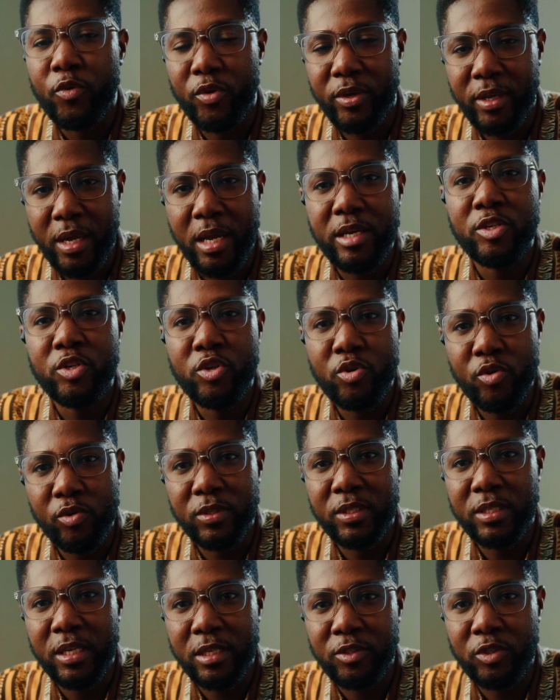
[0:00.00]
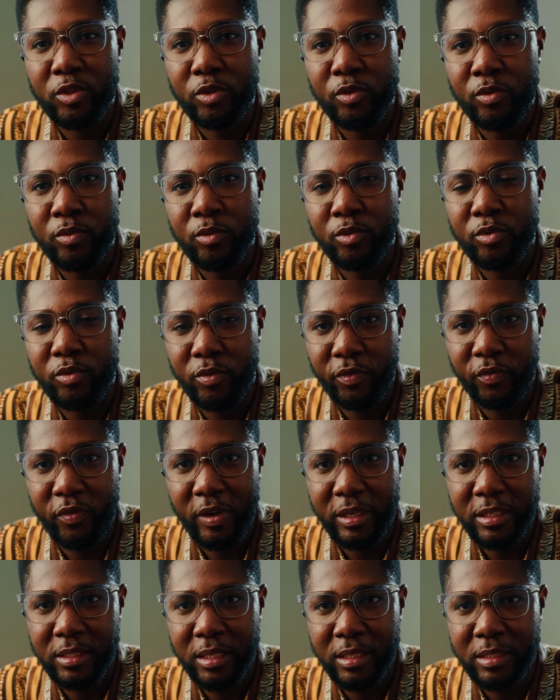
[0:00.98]
you can use this tool to
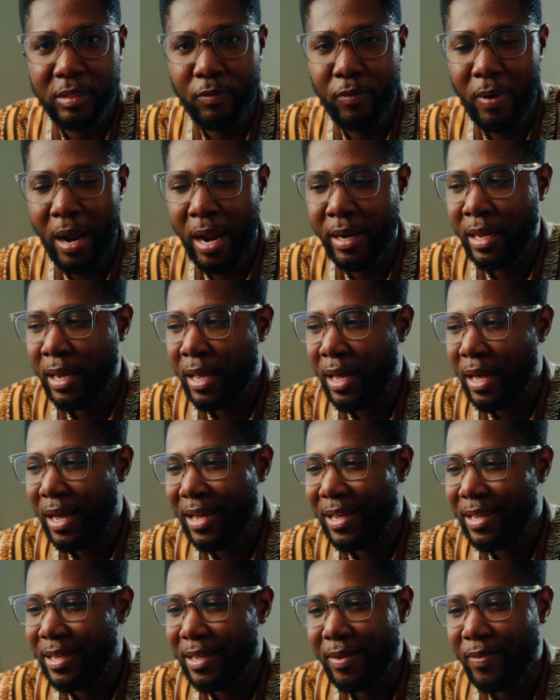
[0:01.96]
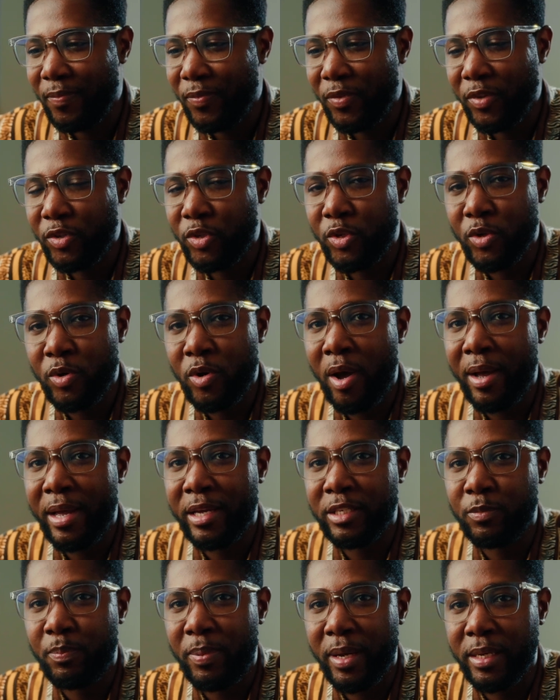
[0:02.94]
fix it, right? Do not
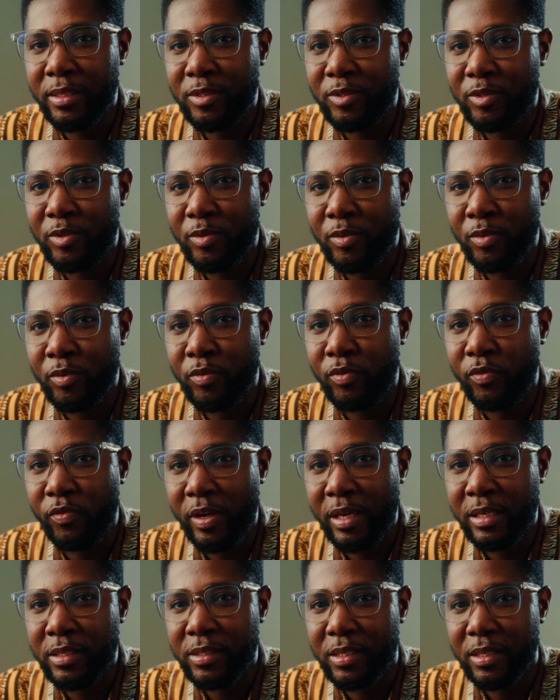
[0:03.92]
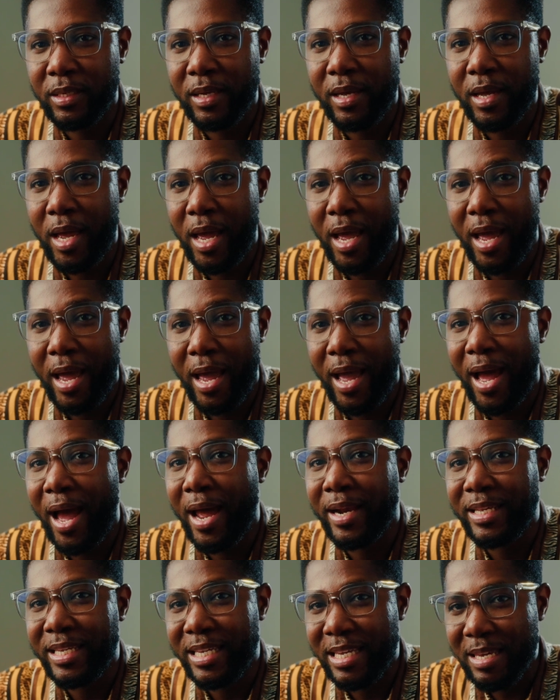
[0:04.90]
expect to fix
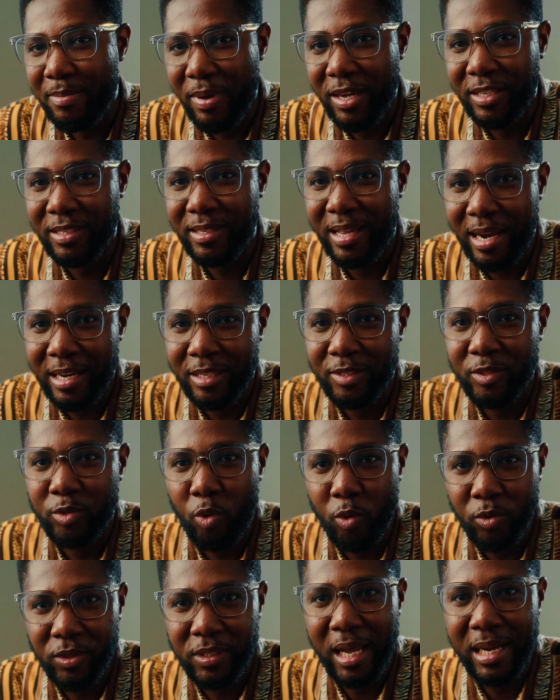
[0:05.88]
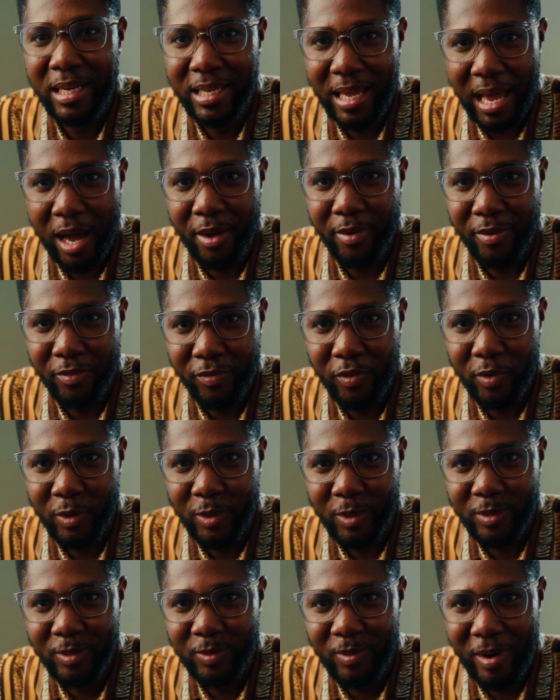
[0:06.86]
an image that is totally out of
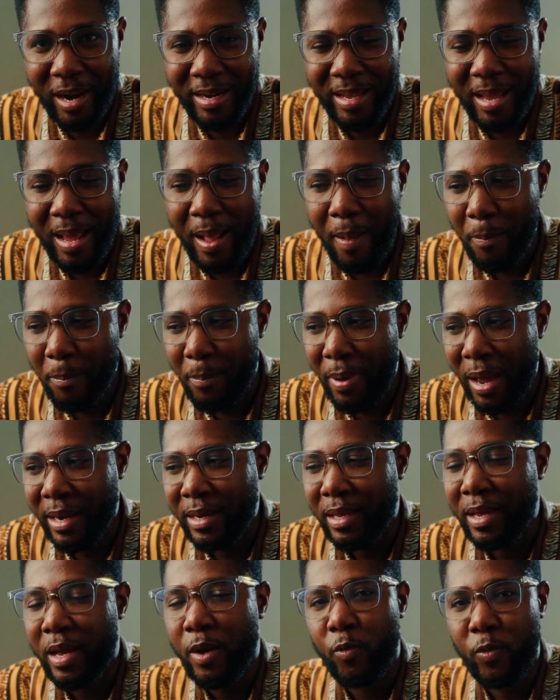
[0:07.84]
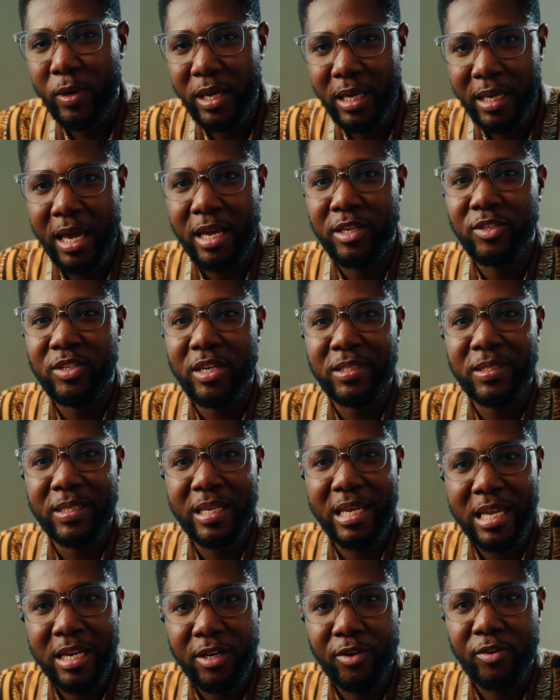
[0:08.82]
focus, right? But we can
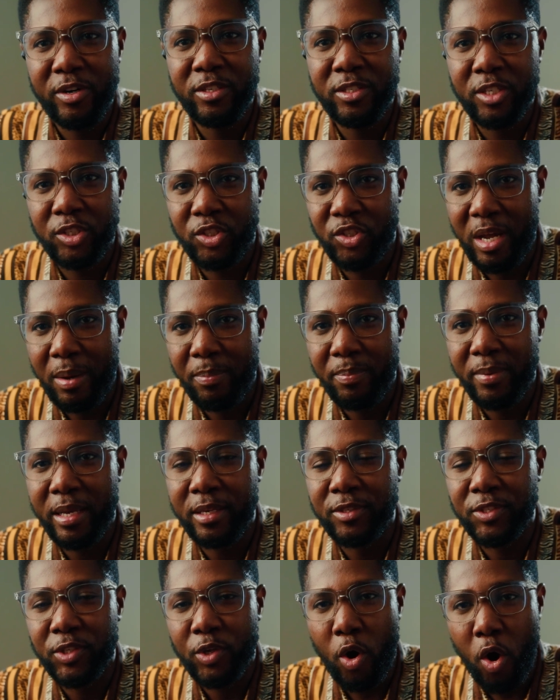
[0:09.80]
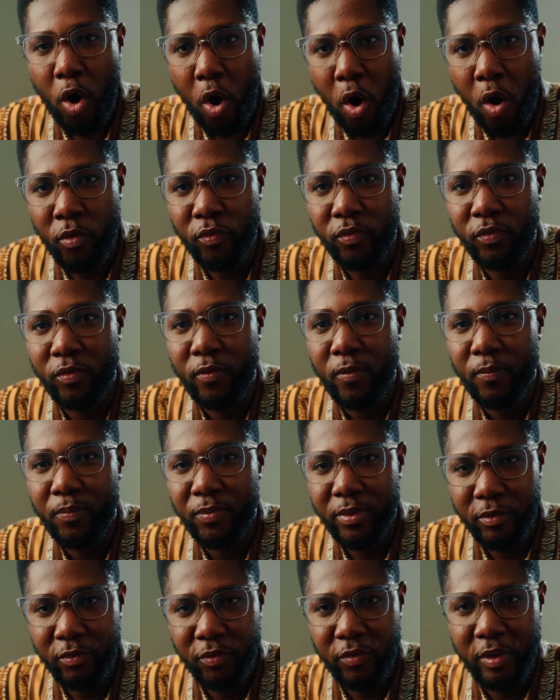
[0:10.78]
just increase the sharpness of
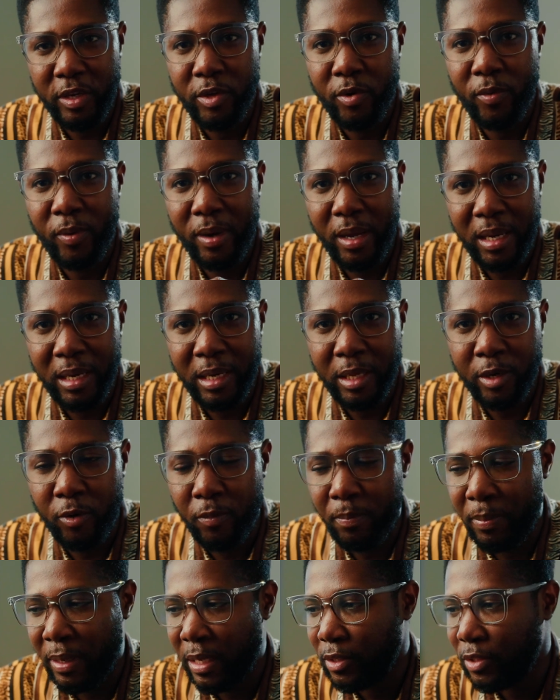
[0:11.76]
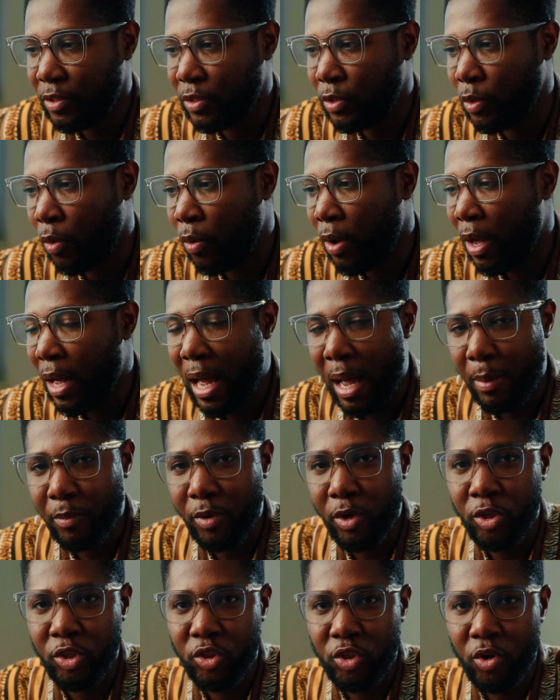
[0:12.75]
the video a little bit. So I'm
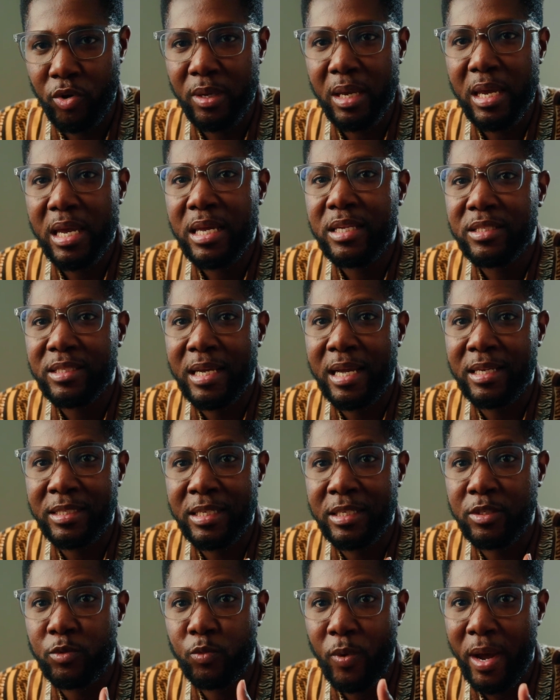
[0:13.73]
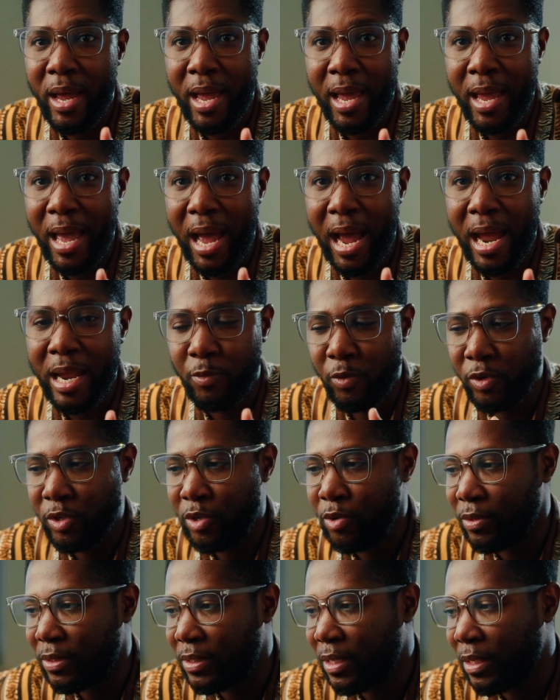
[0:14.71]
going to show you instances where I
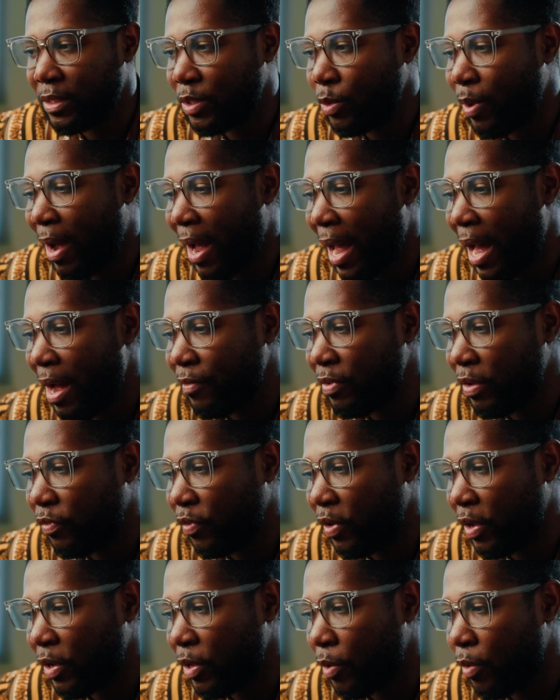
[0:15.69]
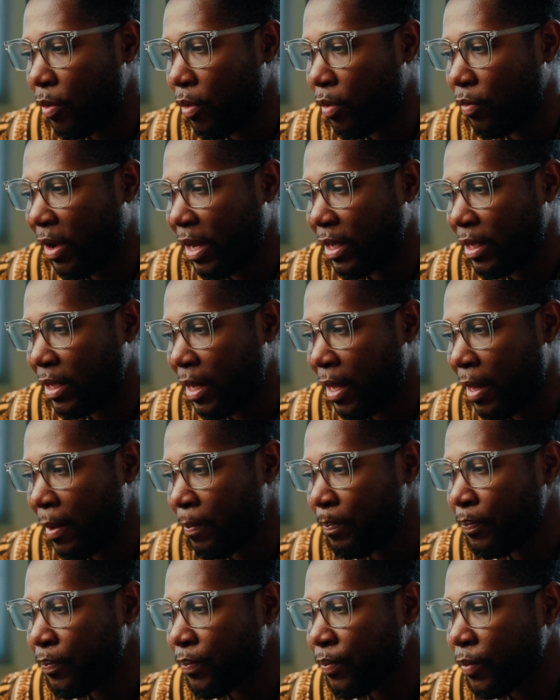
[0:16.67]
would use this. So I have a video over here